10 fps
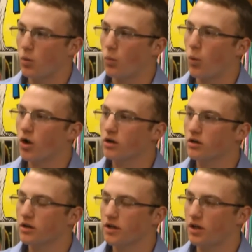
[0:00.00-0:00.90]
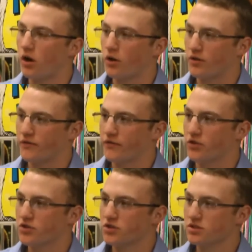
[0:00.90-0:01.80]
what are the
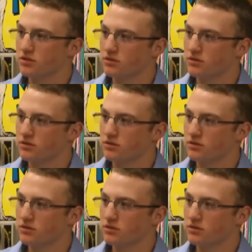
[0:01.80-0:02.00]
first